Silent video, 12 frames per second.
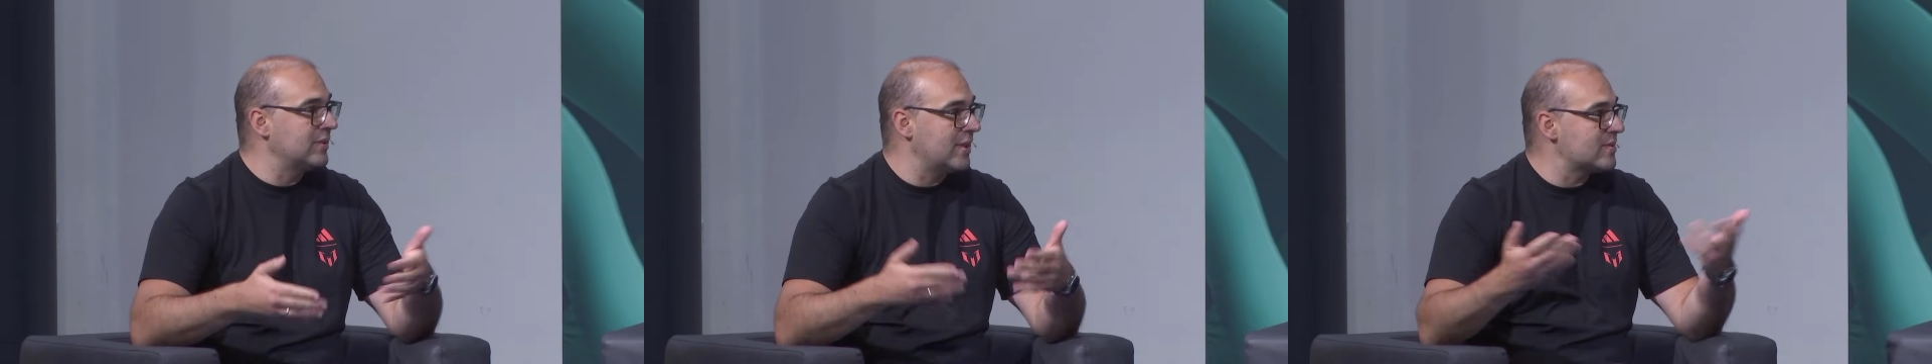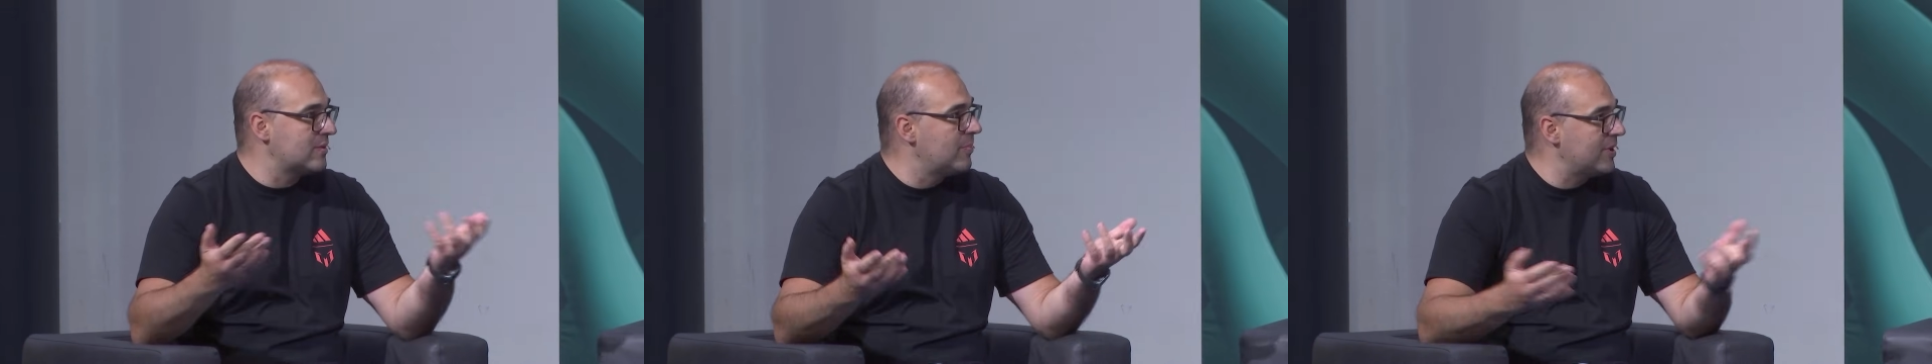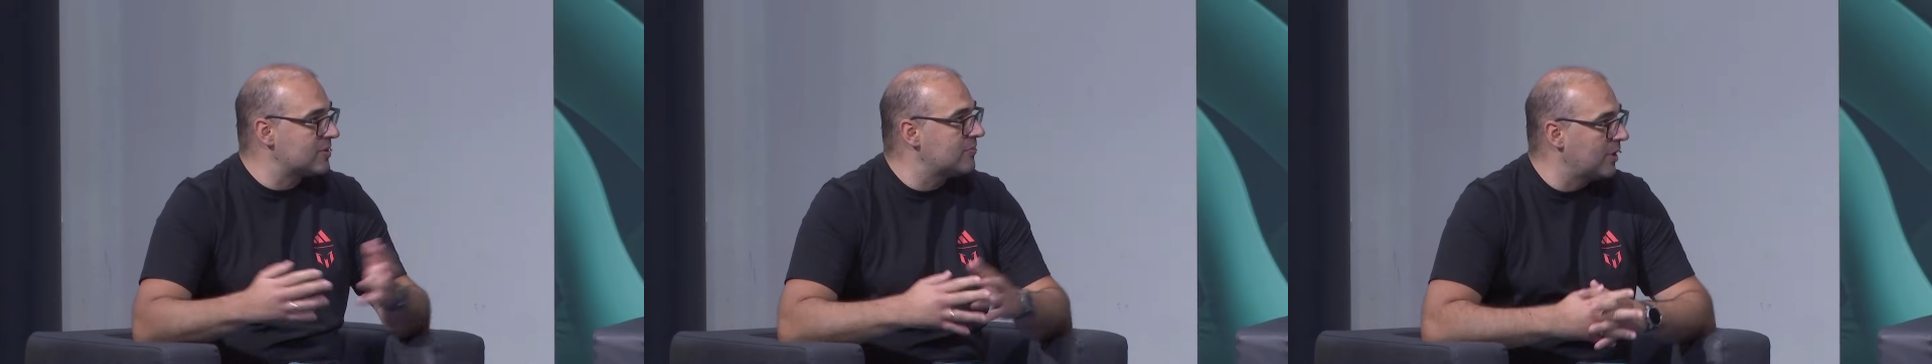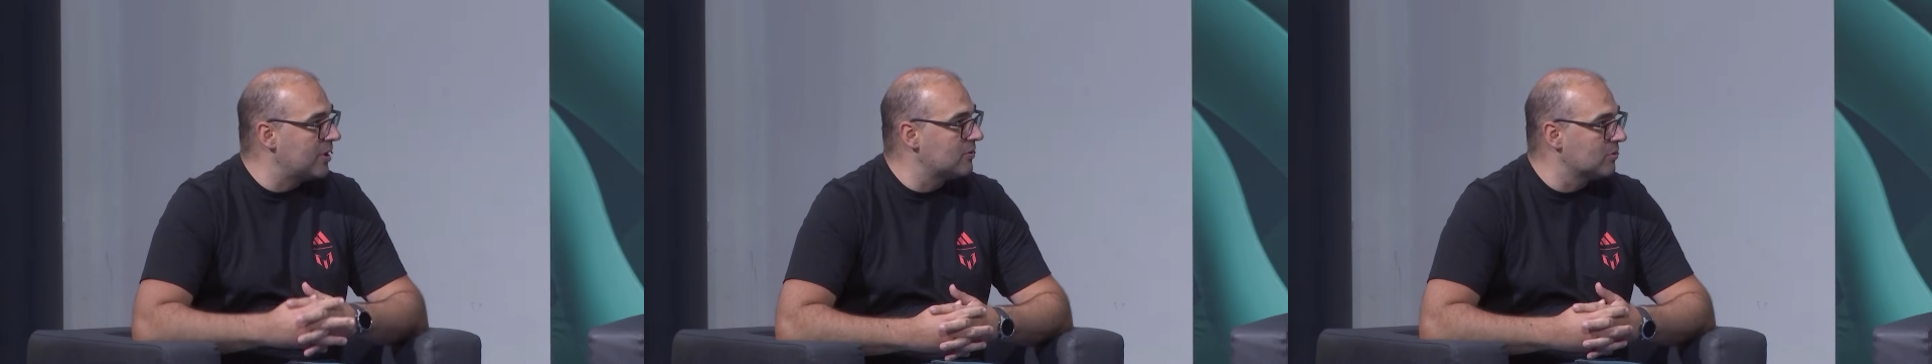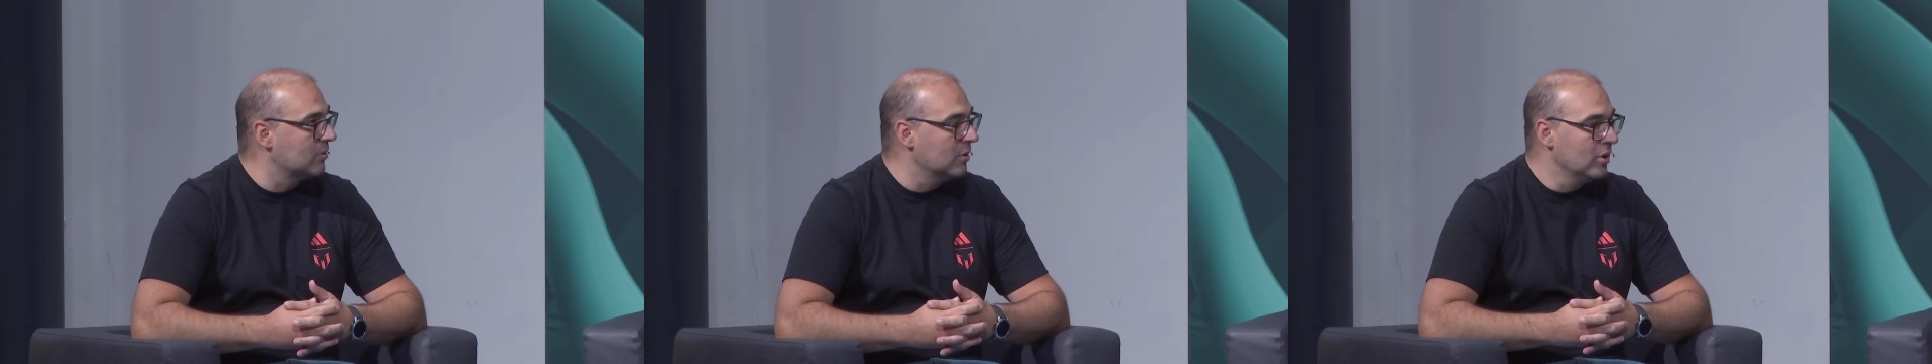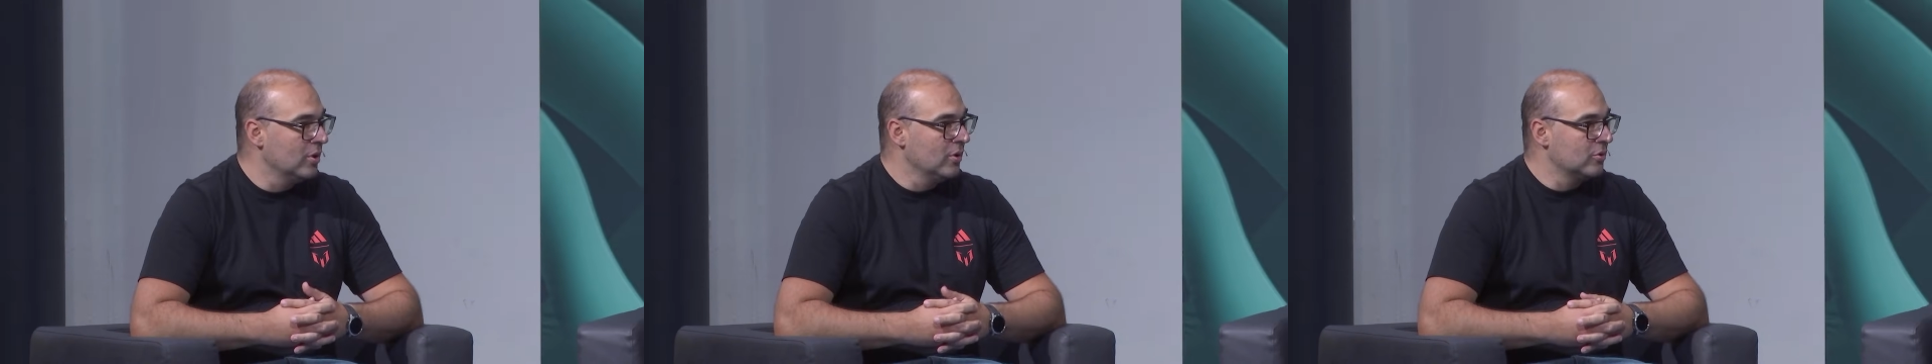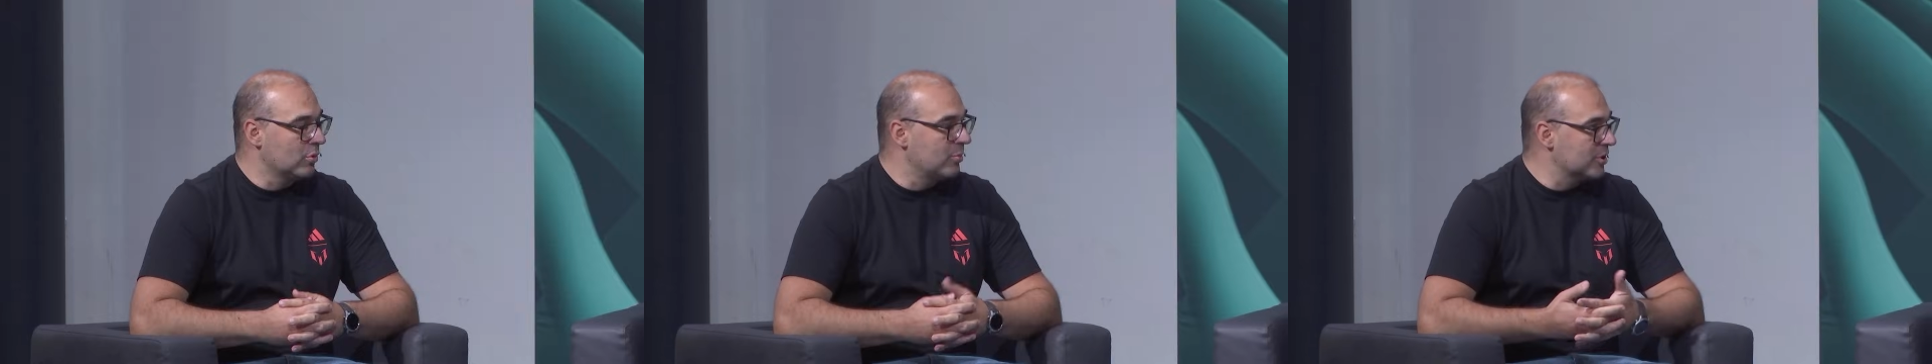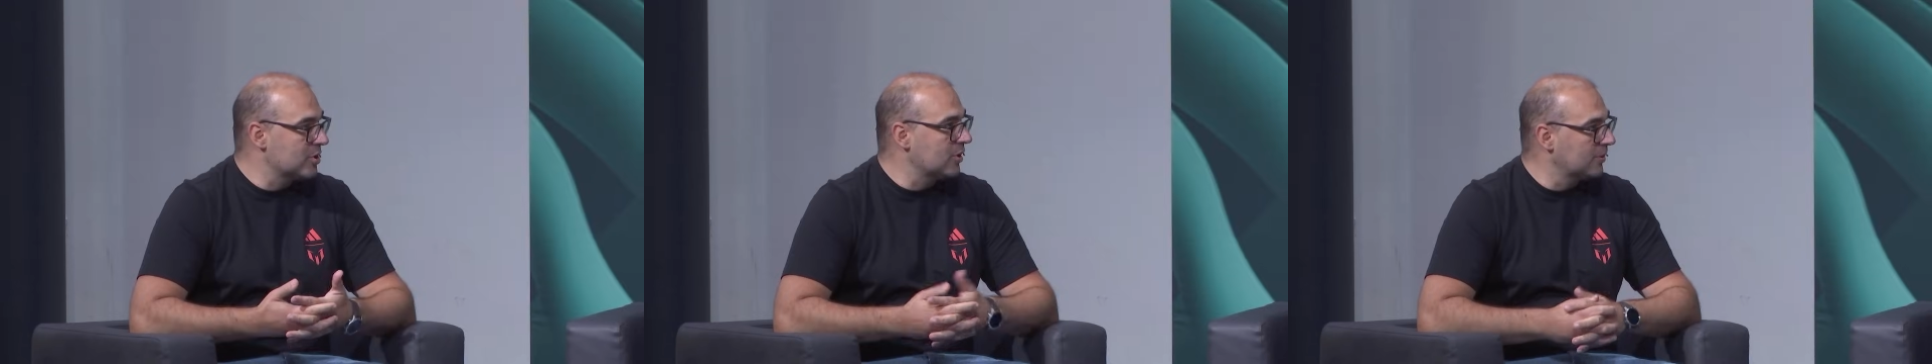That's the best way to
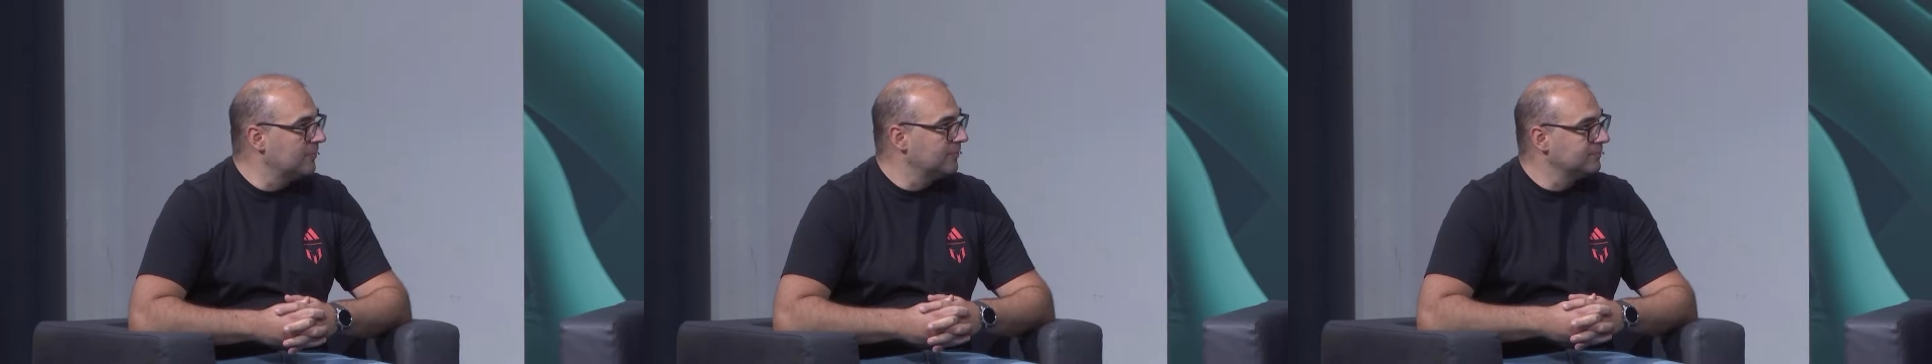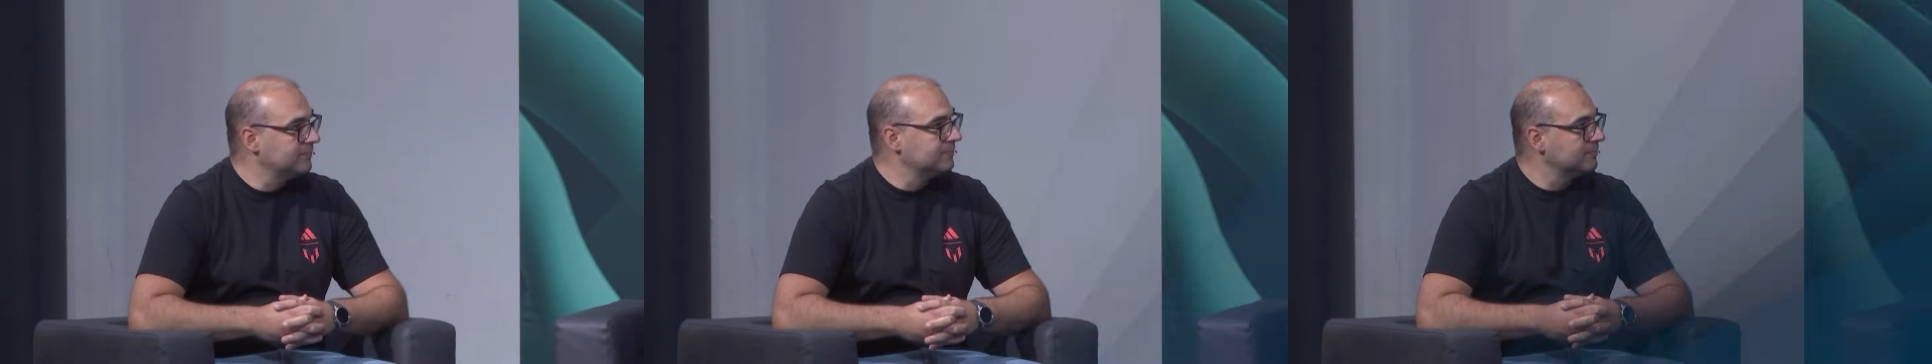be sure. Yeah.